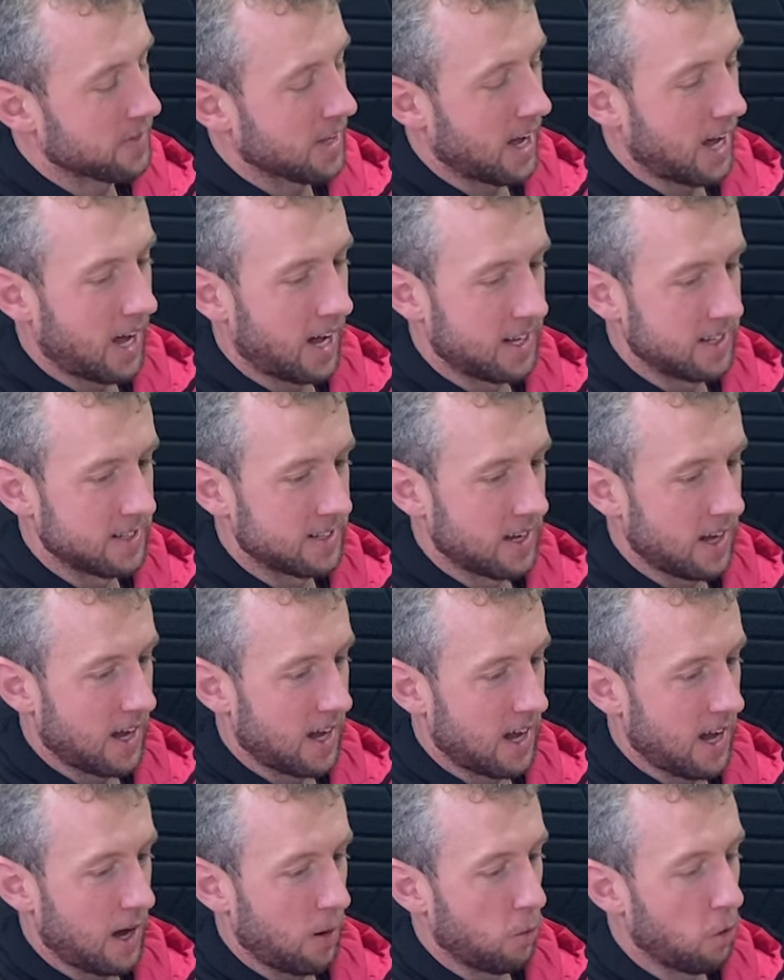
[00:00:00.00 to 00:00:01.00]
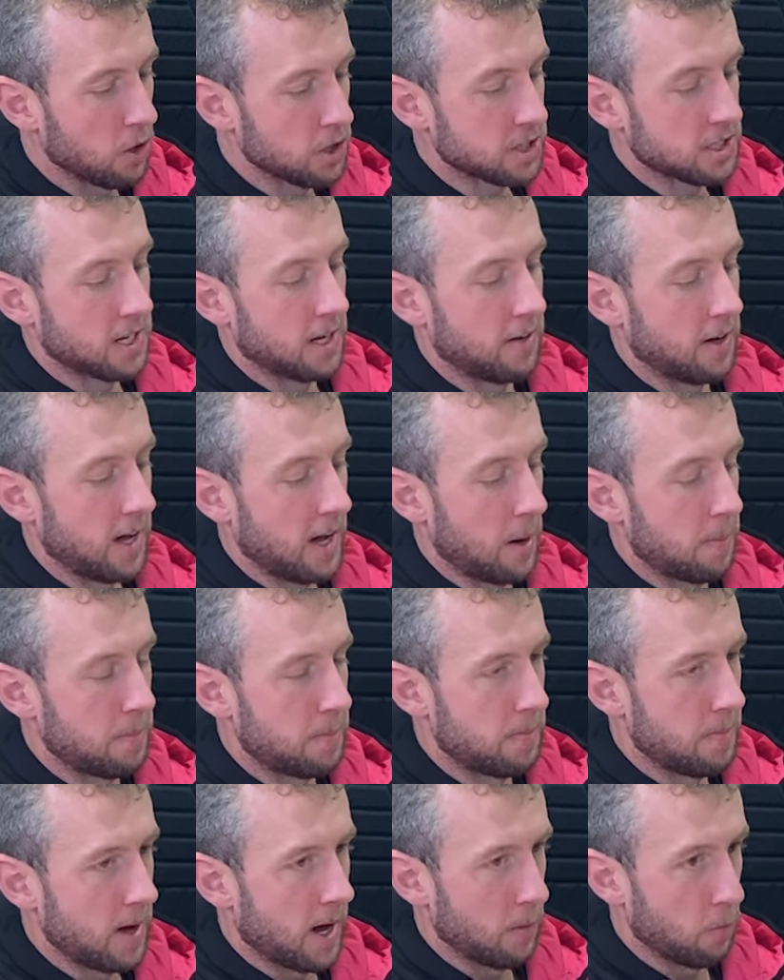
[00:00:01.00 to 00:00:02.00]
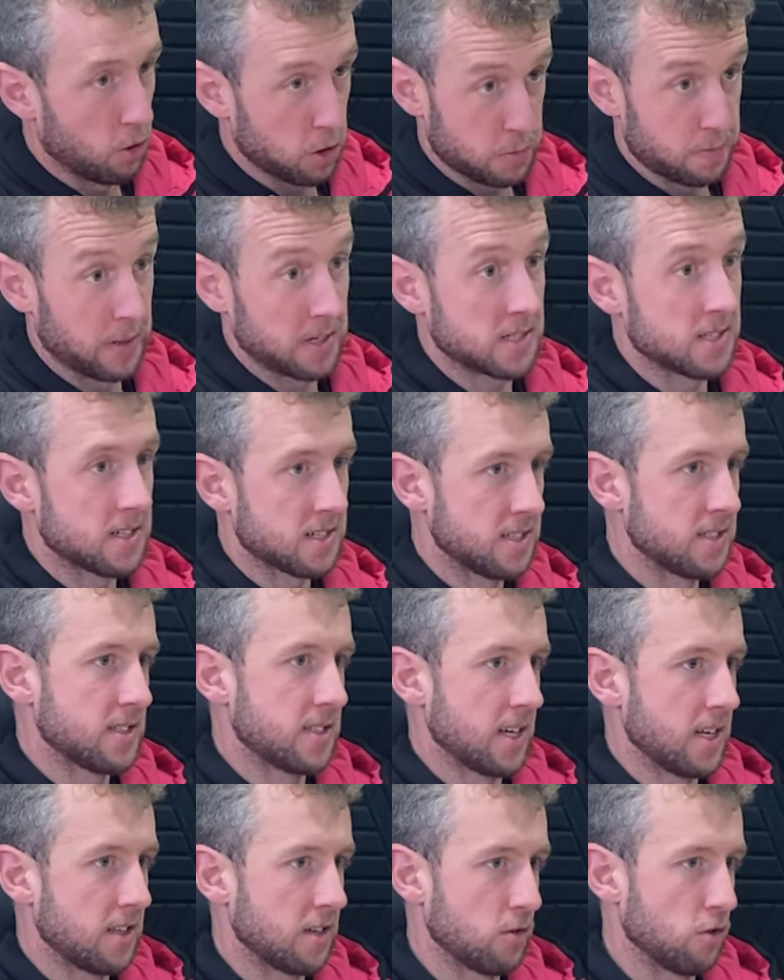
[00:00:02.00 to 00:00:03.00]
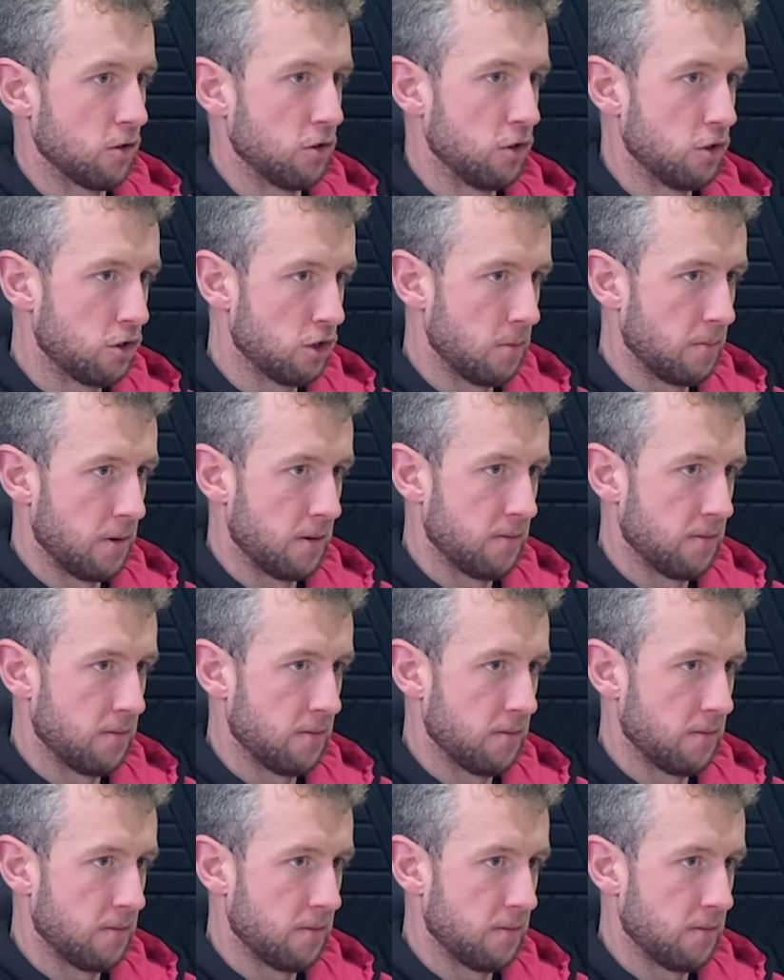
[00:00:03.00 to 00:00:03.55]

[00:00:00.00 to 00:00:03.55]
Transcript: And I watched a, a I watched Business Insider on YouTube.